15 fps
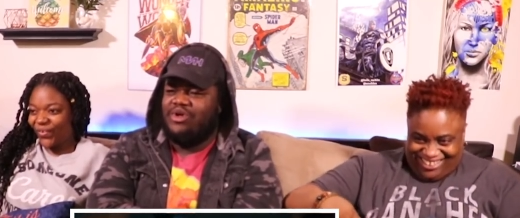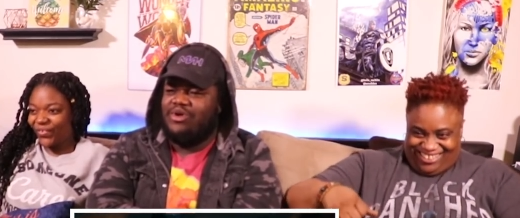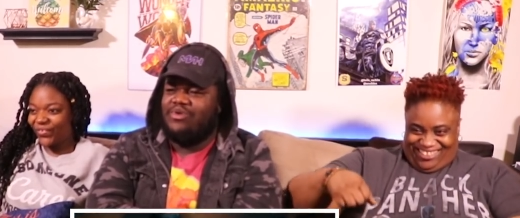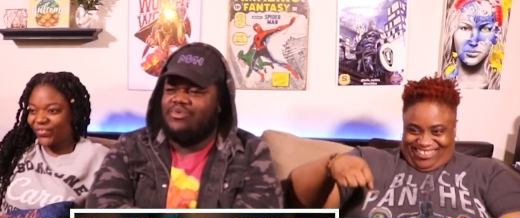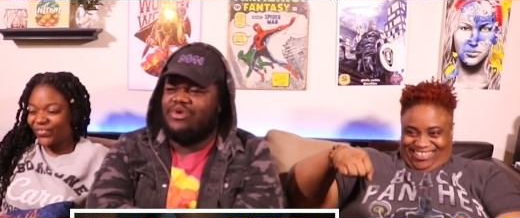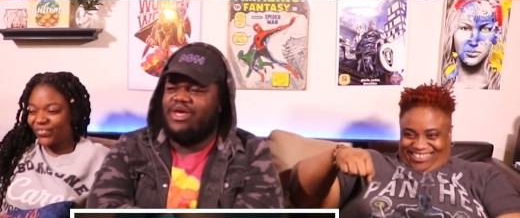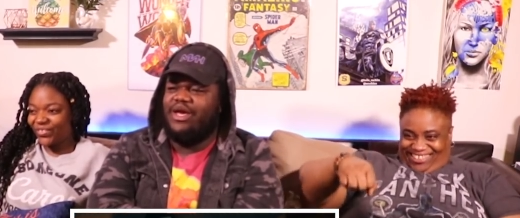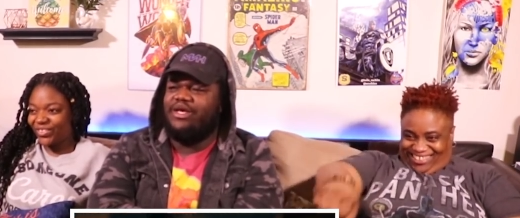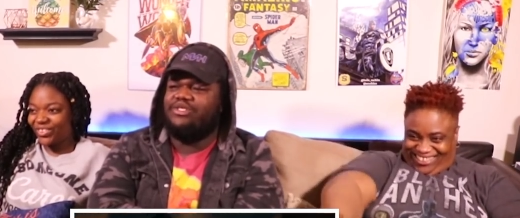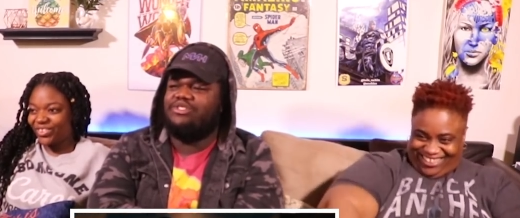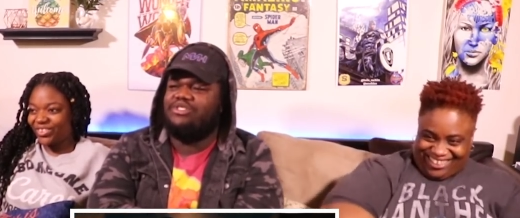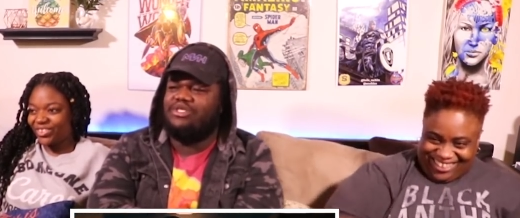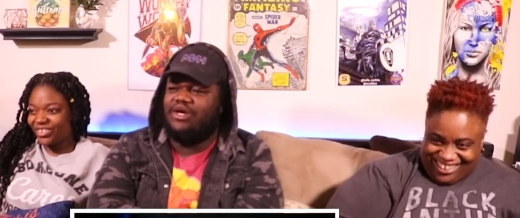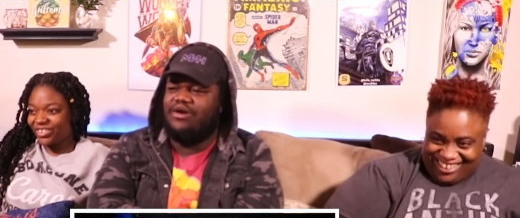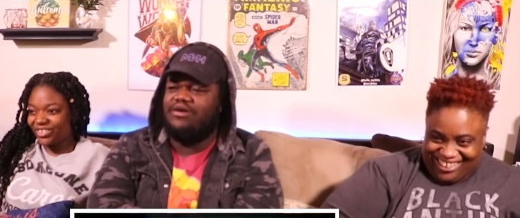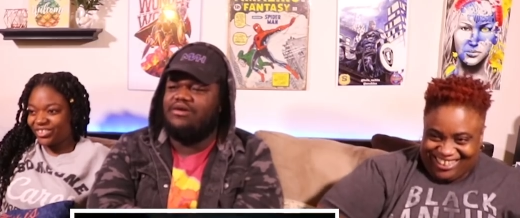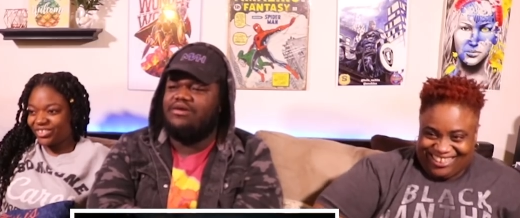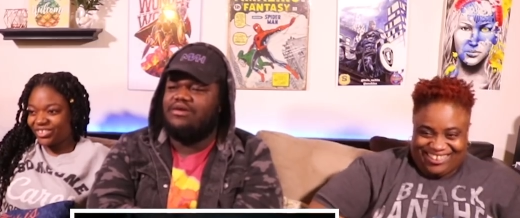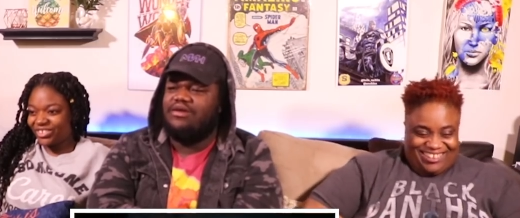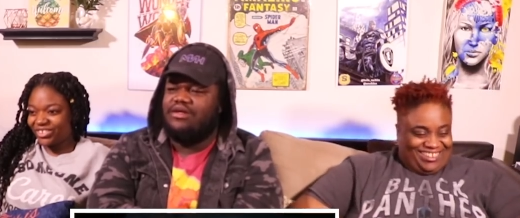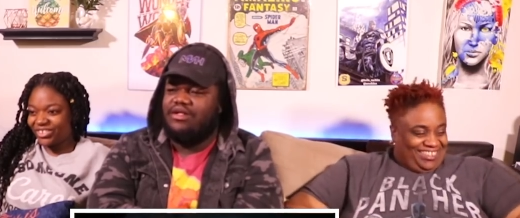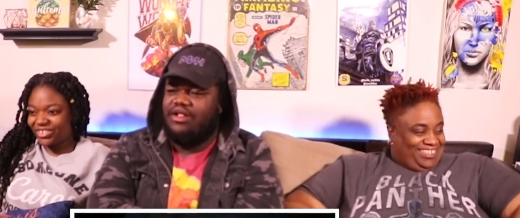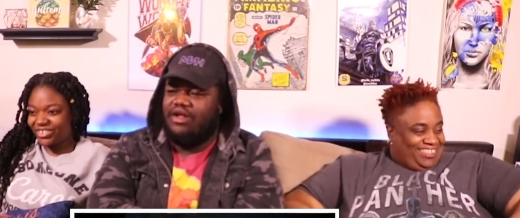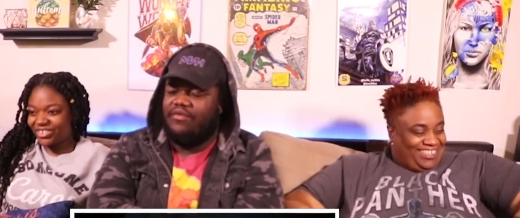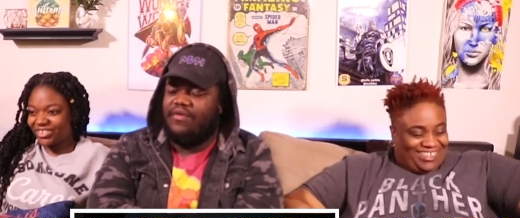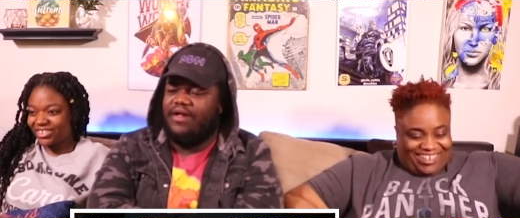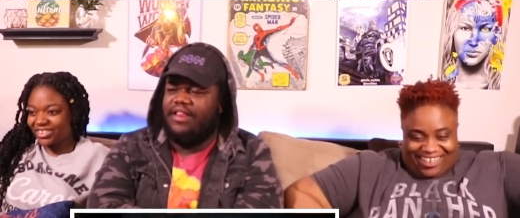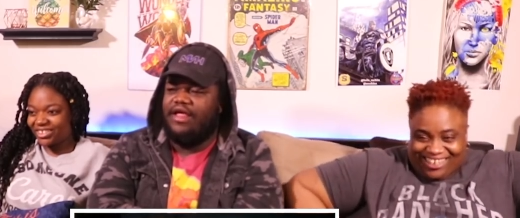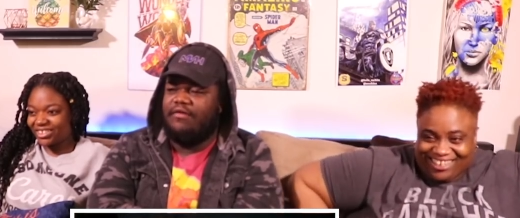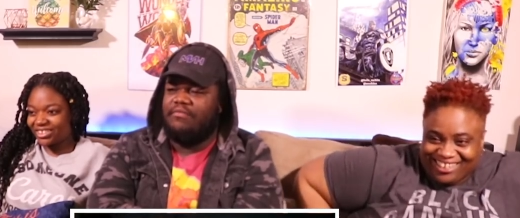Speaker 1: it. okay, sir. All
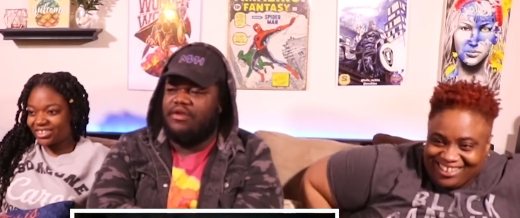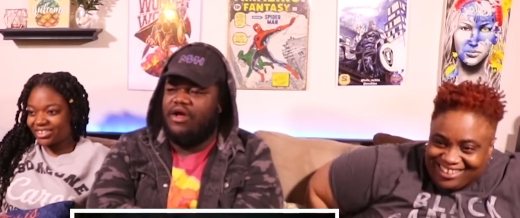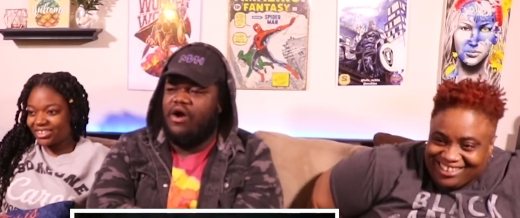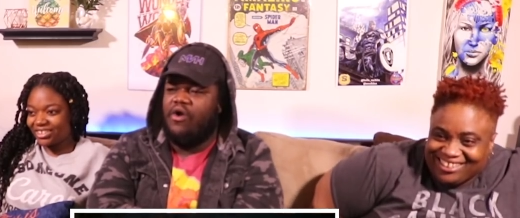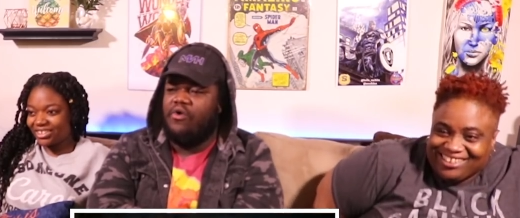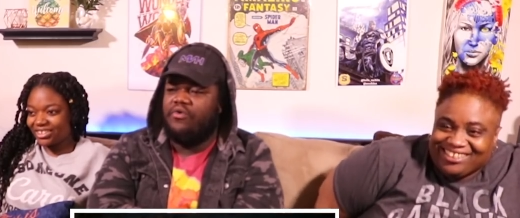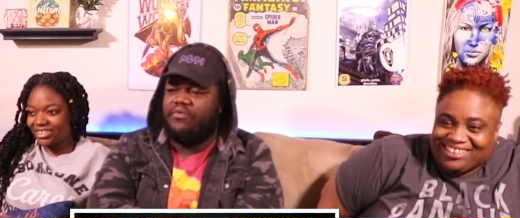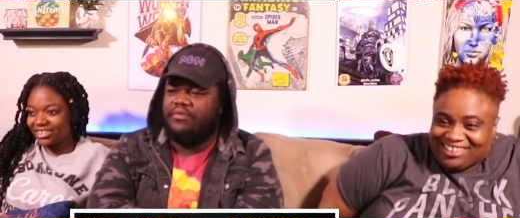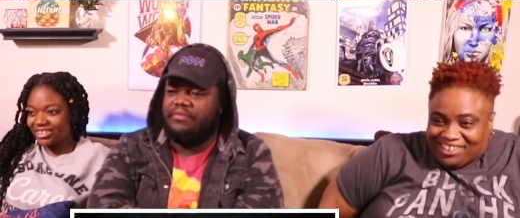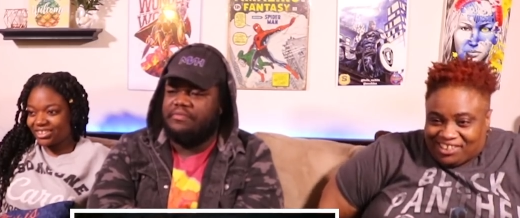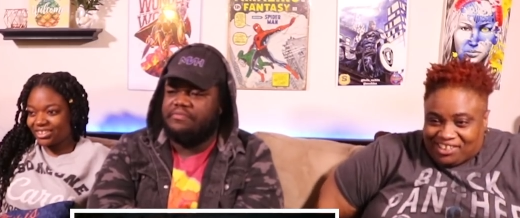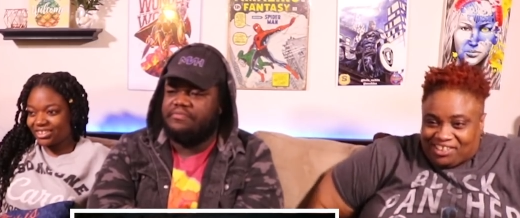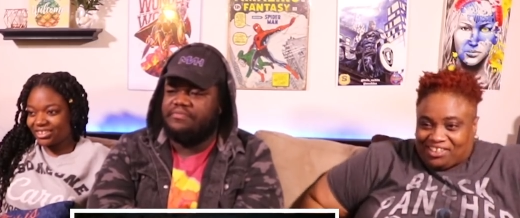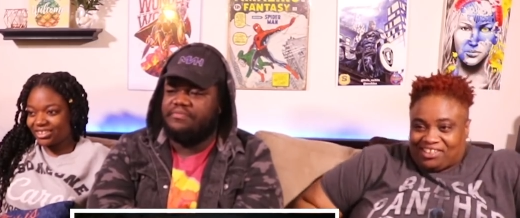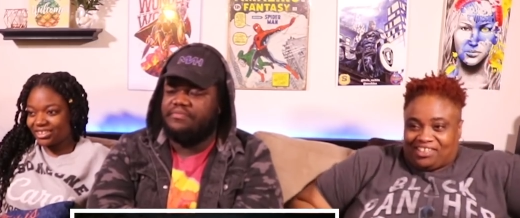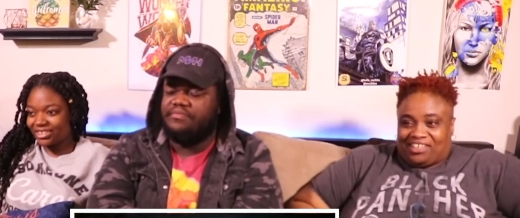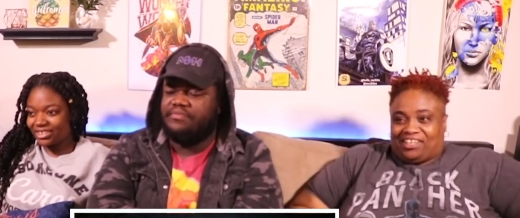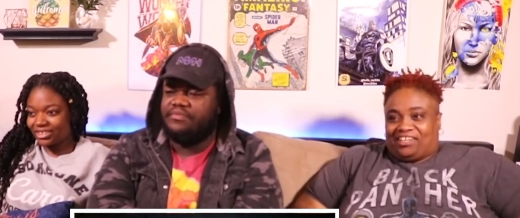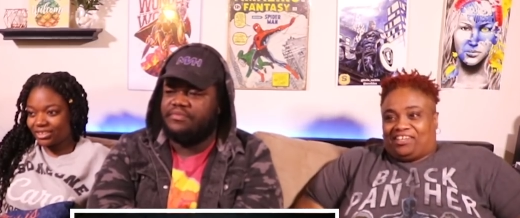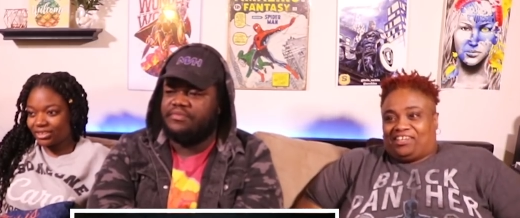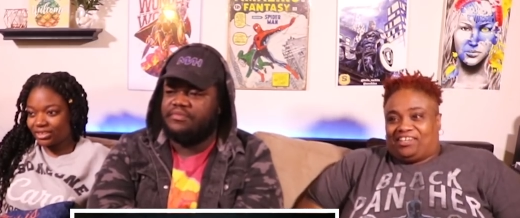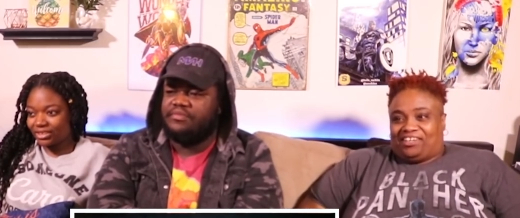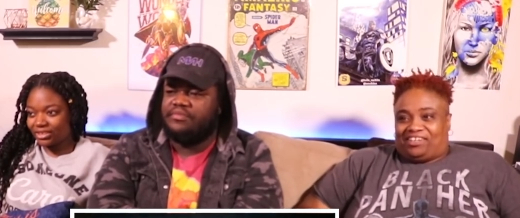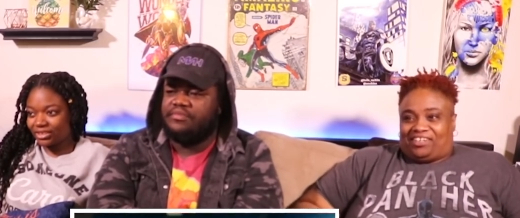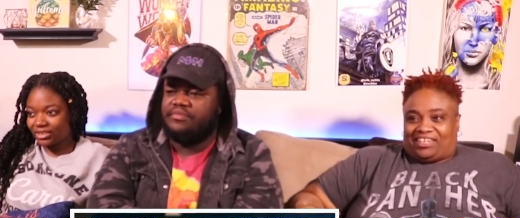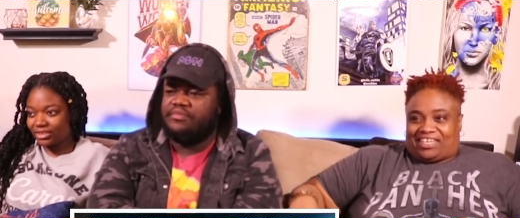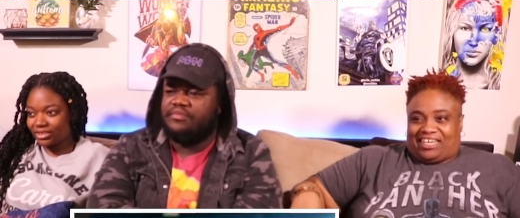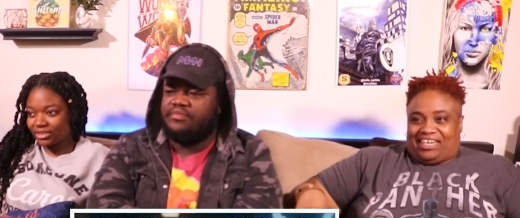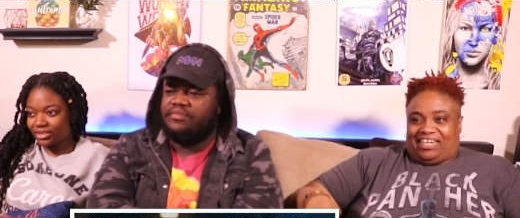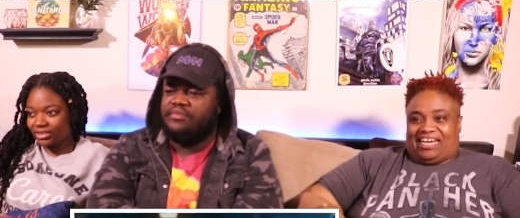right, let him know.
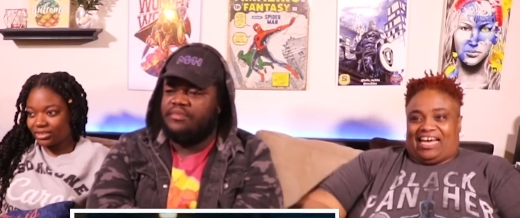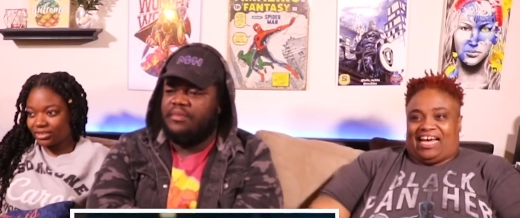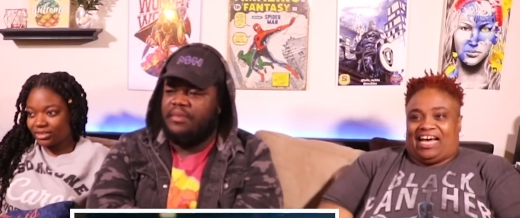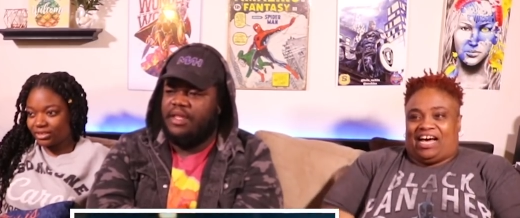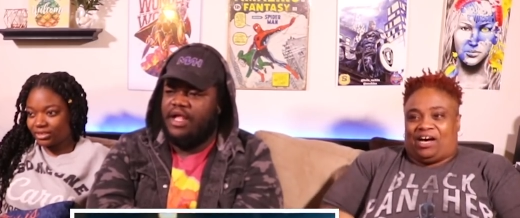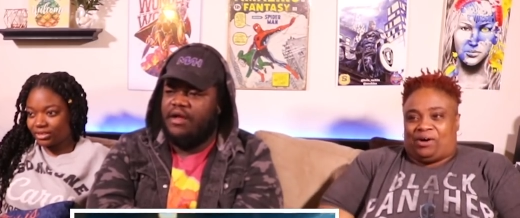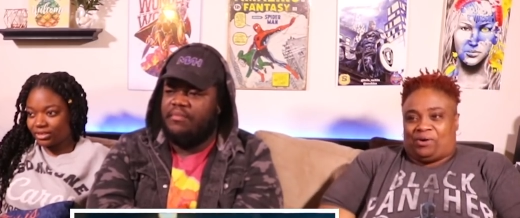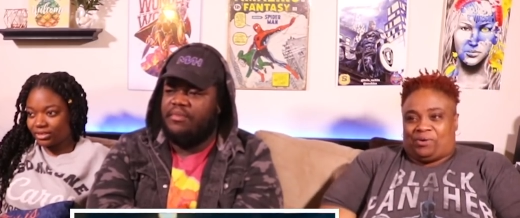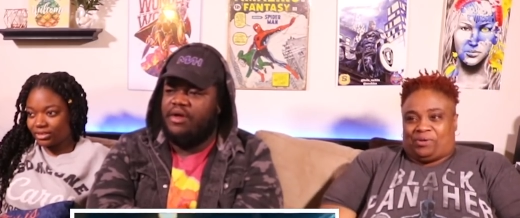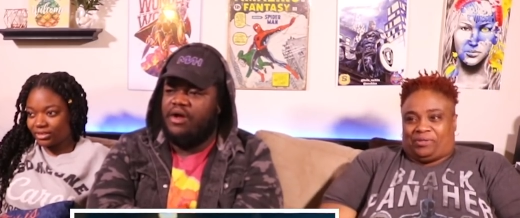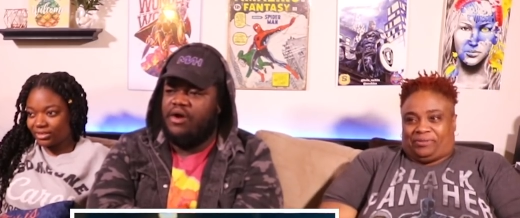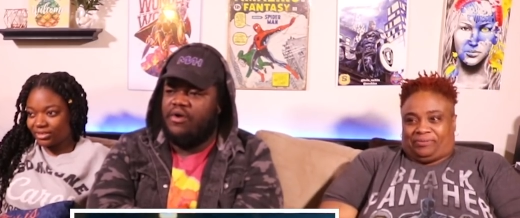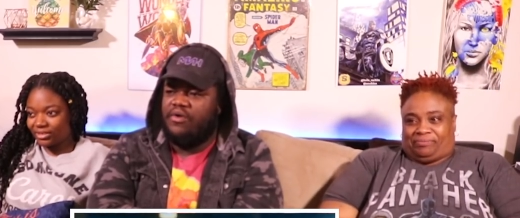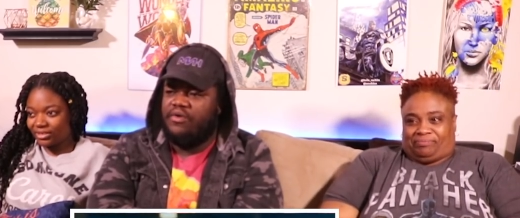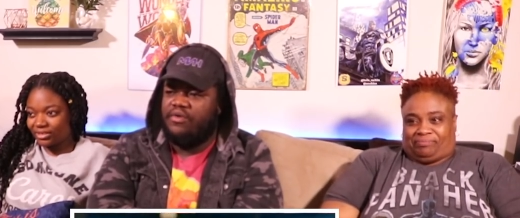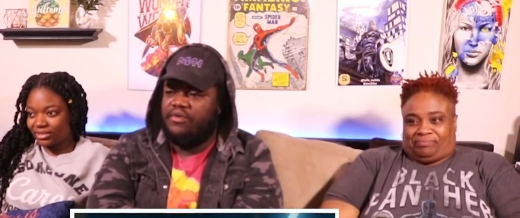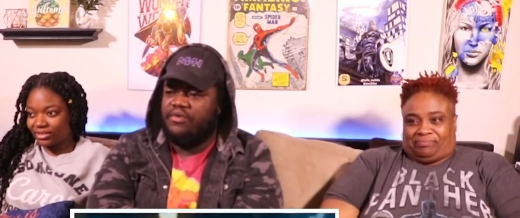Okay, now. No.